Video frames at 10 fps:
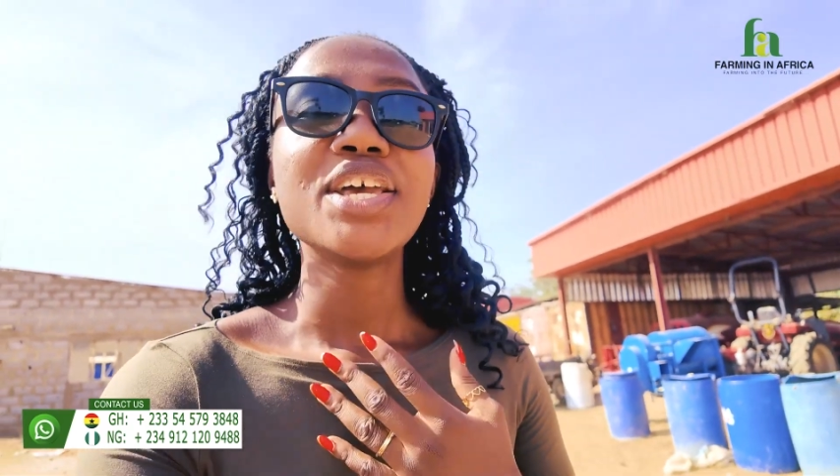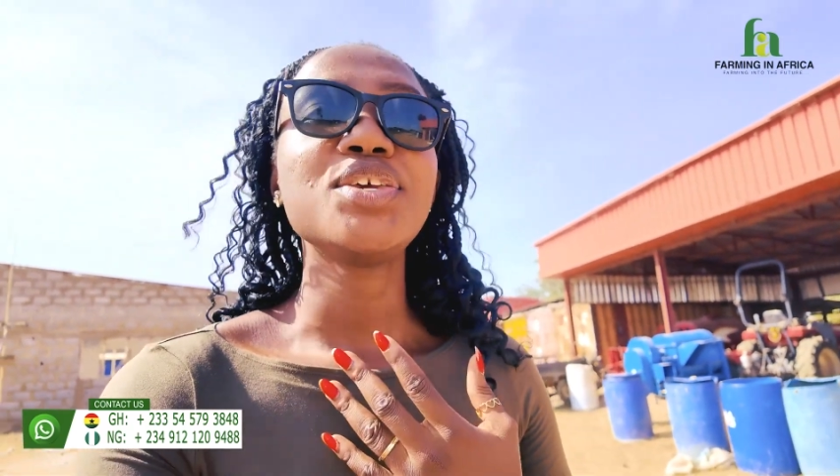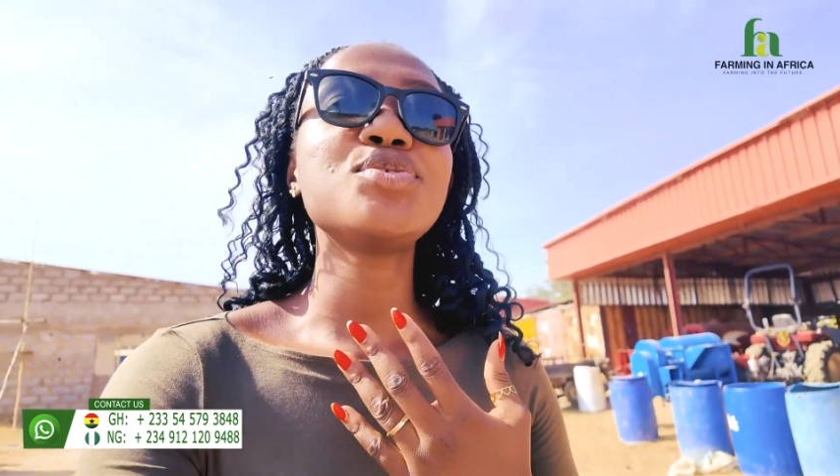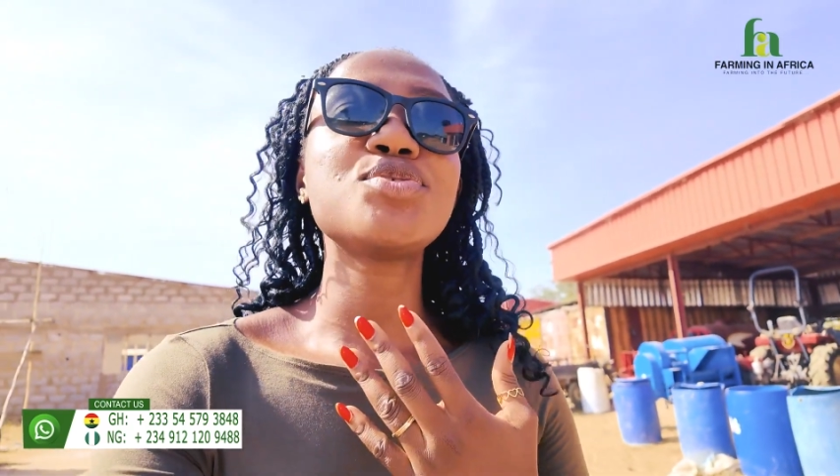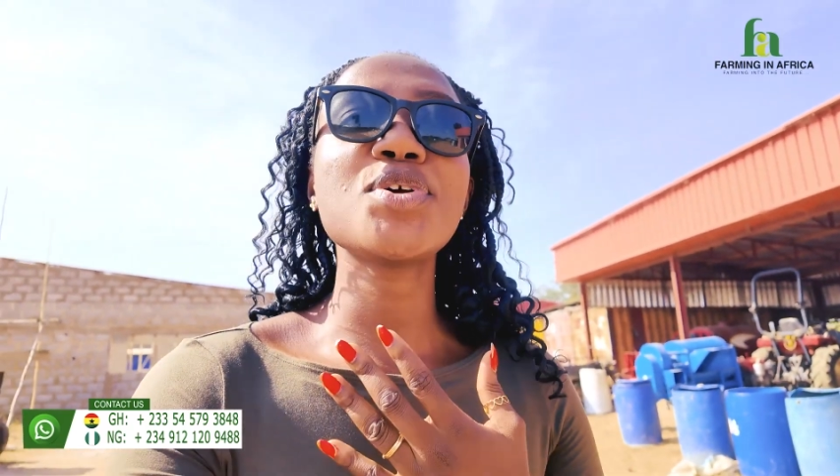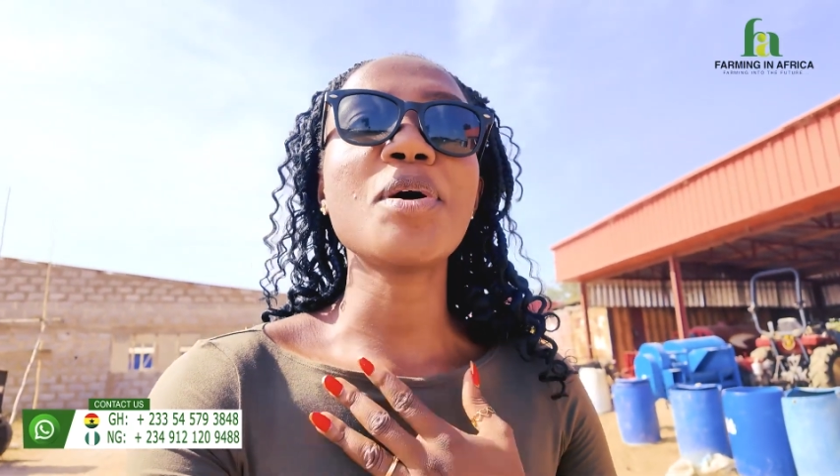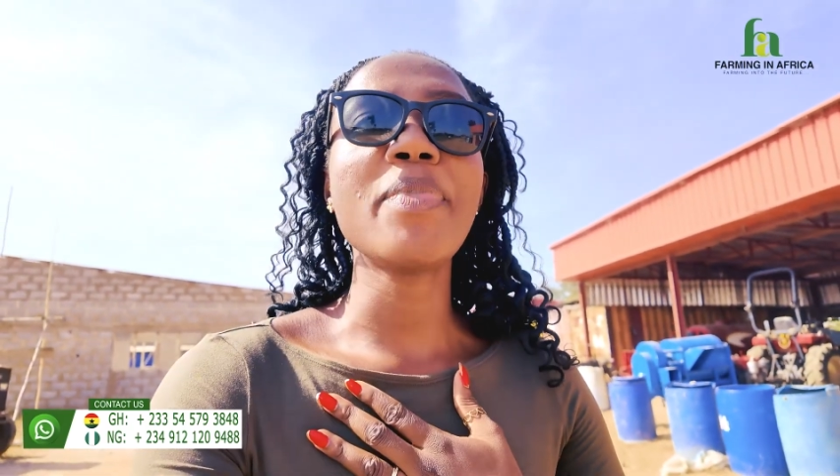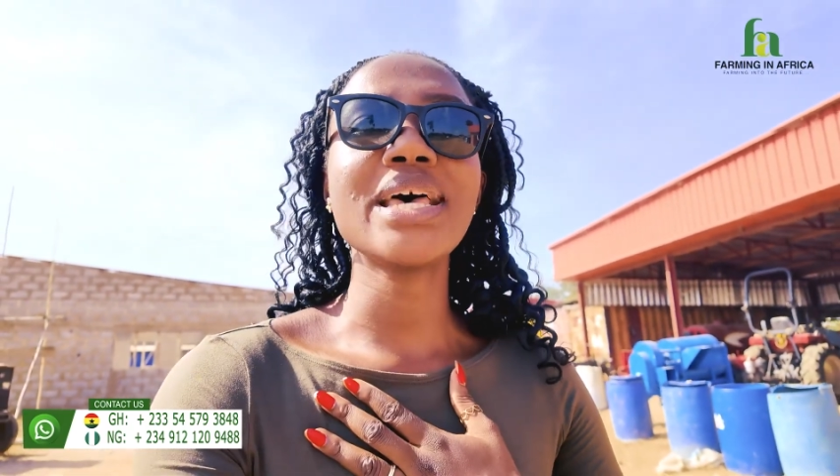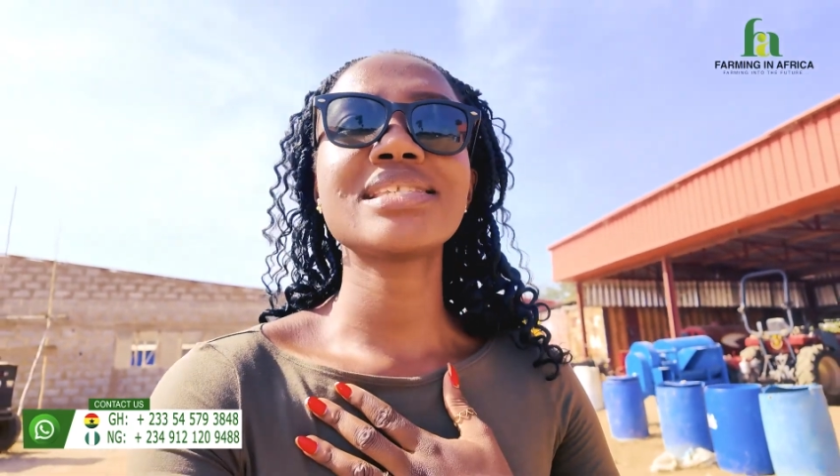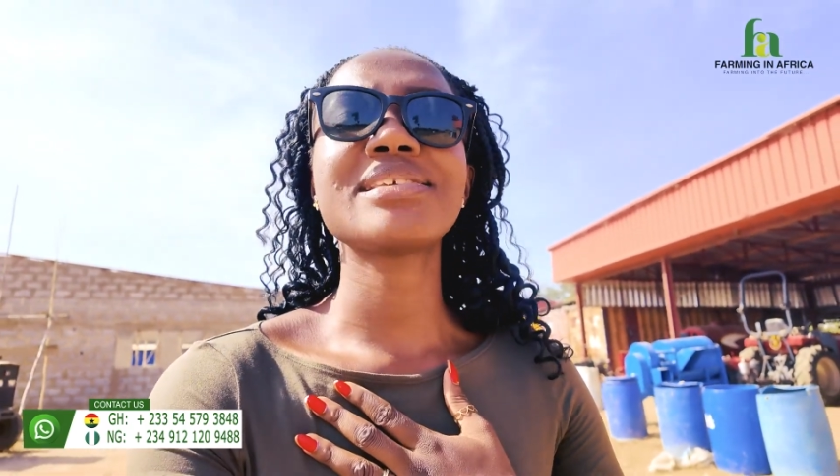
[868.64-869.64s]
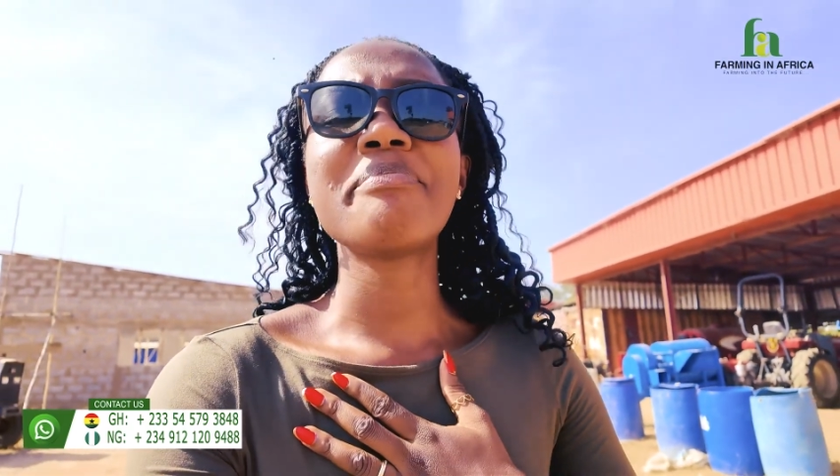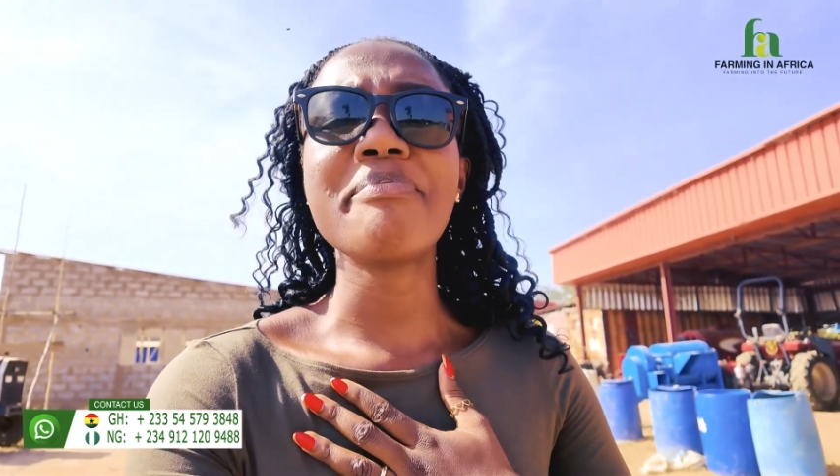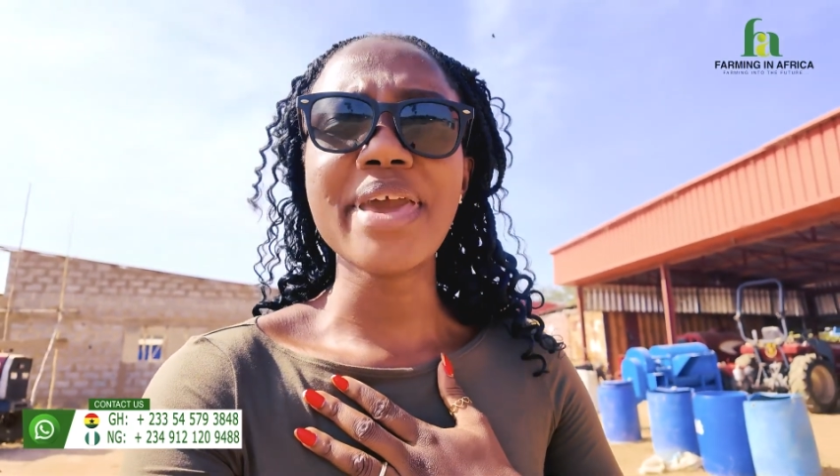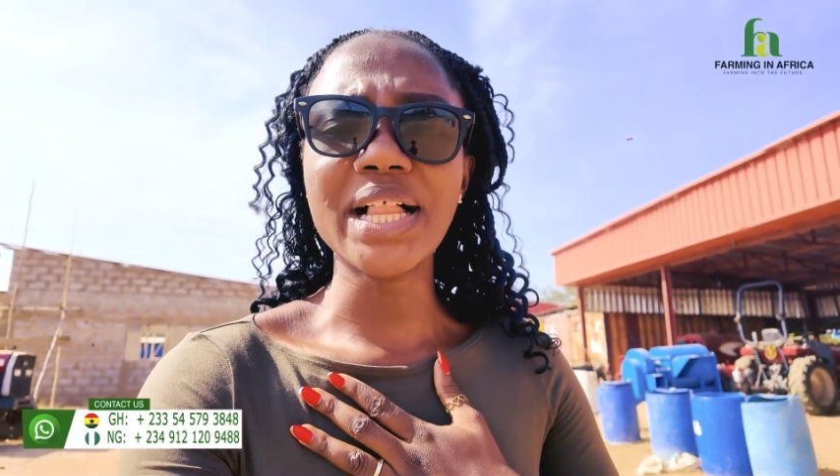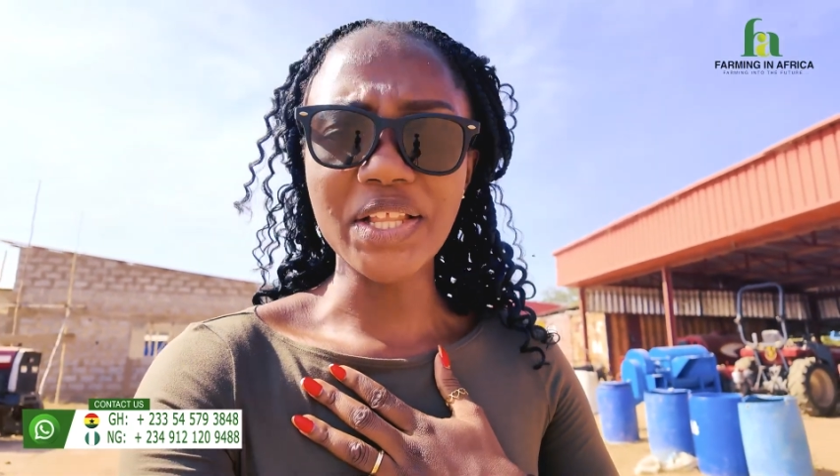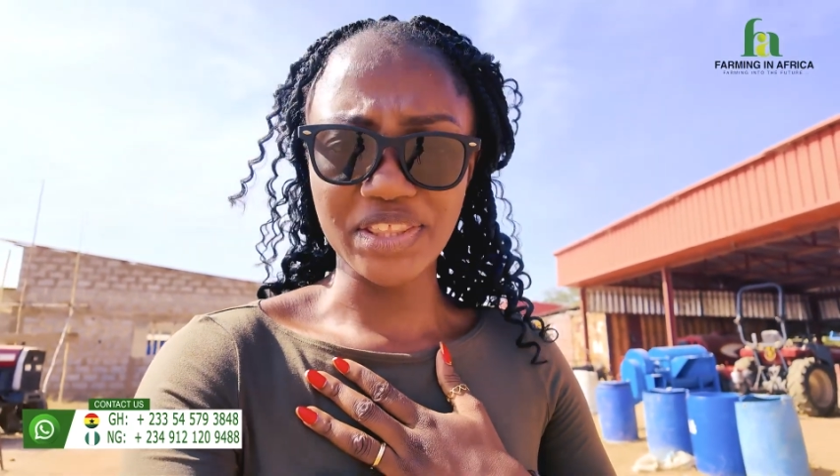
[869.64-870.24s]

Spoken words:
you do your best to milk